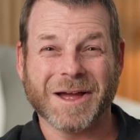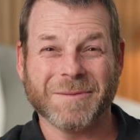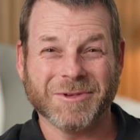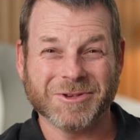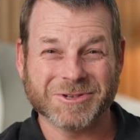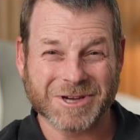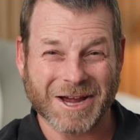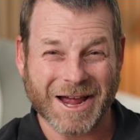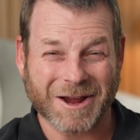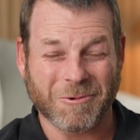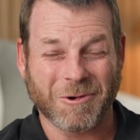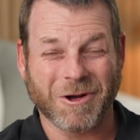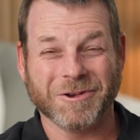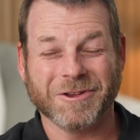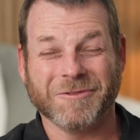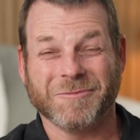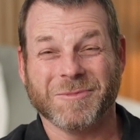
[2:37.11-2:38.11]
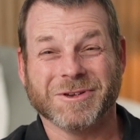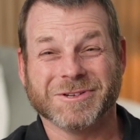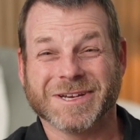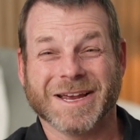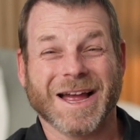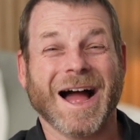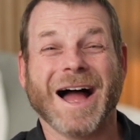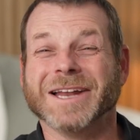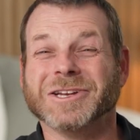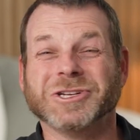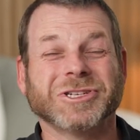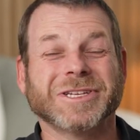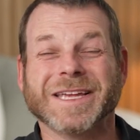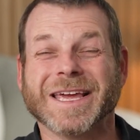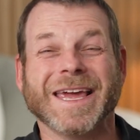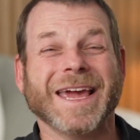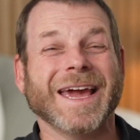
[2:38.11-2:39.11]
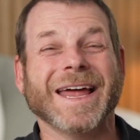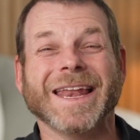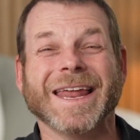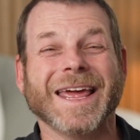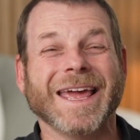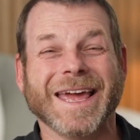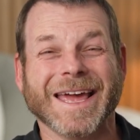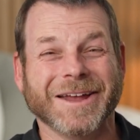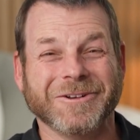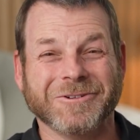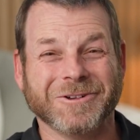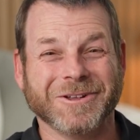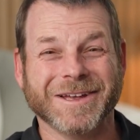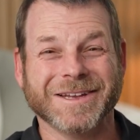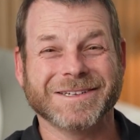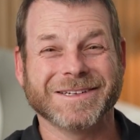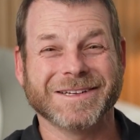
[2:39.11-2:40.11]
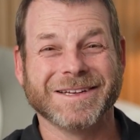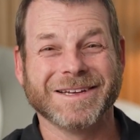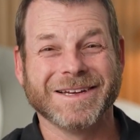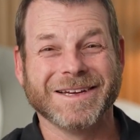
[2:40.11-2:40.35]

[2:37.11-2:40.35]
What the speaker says: I'm used to high quality of music. I just can't handle it.